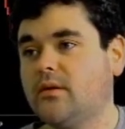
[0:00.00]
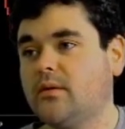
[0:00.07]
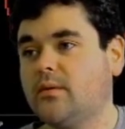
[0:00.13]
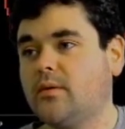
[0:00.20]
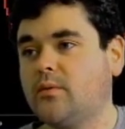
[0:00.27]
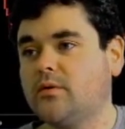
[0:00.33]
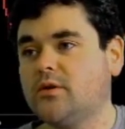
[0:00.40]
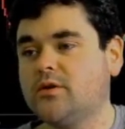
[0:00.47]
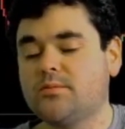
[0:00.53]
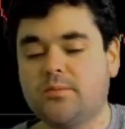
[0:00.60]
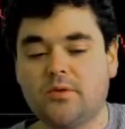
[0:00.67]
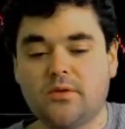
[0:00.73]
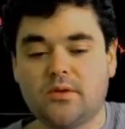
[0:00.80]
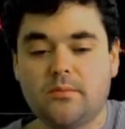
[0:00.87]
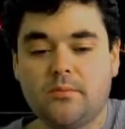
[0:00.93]
I want to just
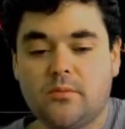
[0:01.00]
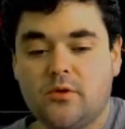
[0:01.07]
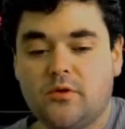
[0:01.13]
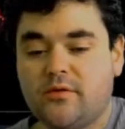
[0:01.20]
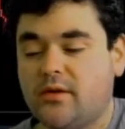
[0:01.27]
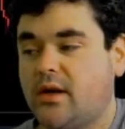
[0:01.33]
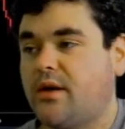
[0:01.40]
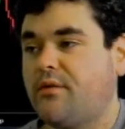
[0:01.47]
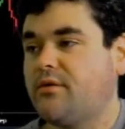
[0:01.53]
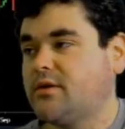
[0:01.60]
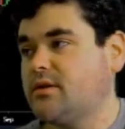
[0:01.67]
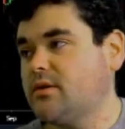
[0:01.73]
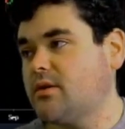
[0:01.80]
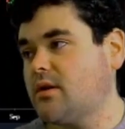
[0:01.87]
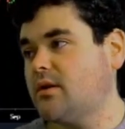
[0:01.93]
put the moving
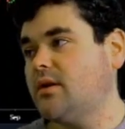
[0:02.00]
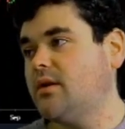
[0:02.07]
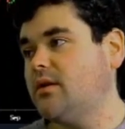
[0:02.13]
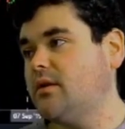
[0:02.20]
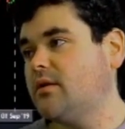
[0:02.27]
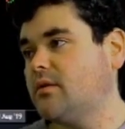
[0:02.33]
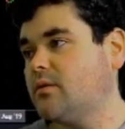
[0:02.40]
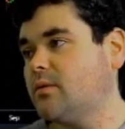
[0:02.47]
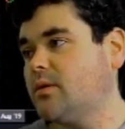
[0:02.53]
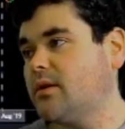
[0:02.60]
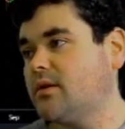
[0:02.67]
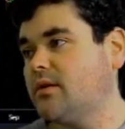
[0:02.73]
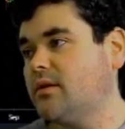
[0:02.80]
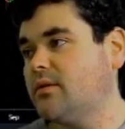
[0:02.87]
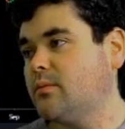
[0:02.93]
averages on here
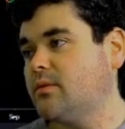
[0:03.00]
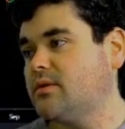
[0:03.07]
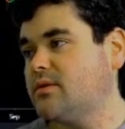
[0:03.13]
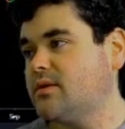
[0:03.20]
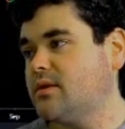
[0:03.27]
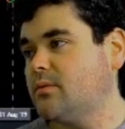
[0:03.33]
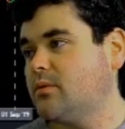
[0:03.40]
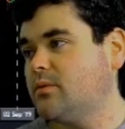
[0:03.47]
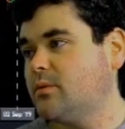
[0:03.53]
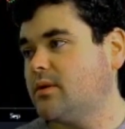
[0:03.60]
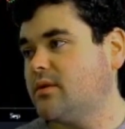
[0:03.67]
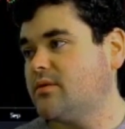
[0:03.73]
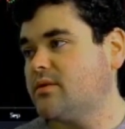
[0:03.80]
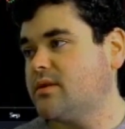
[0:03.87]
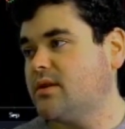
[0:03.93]
quickly and we'll see would we
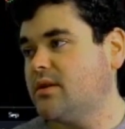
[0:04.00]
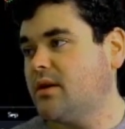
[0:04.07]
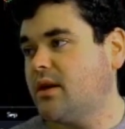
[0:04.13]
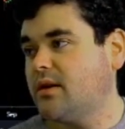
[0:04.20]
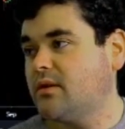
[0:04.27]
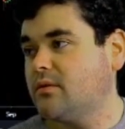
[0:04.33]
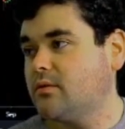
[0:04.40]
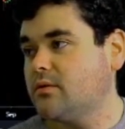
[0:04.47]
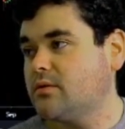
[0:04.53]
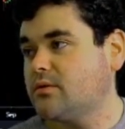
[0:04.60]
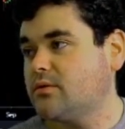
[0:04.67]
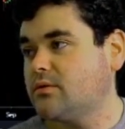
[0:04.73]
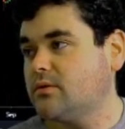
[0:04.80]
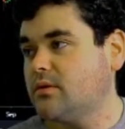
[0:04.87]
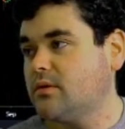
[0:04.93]
have seen any of those,
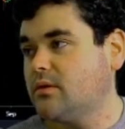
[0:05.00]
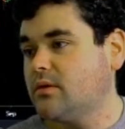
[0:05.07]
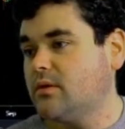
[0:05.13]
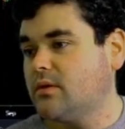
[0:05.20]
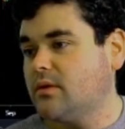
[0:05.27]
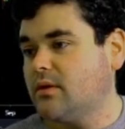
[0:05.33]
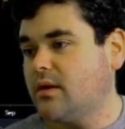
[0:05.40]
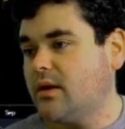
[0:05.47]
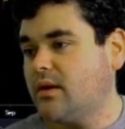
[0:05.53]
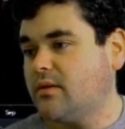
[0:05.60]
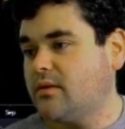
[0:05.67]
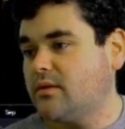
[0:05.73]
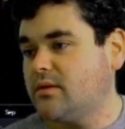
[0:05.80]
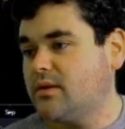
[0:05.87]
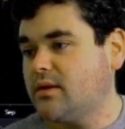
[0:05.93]

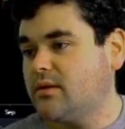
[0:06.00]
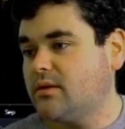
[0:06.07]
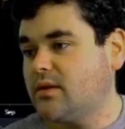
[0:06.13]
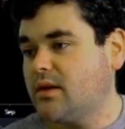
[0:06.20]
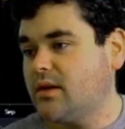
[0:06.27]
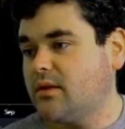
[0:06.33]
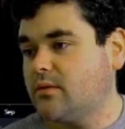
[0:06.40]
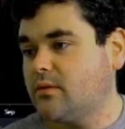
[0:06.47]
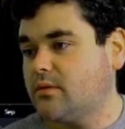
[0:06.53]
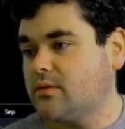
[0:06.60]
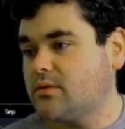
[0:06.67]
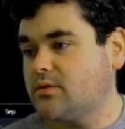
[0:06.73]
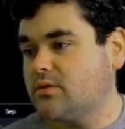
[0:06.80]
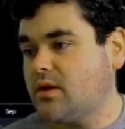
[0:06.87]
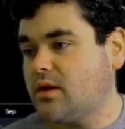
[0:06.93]
anything to indicate those
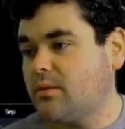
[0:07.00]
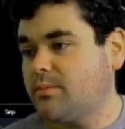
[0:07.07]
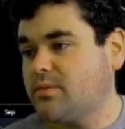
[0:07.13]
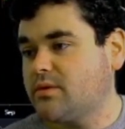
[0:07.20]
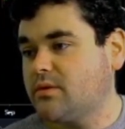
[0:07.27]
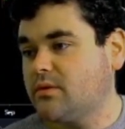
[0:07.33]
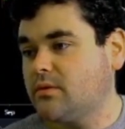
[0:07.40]
drops.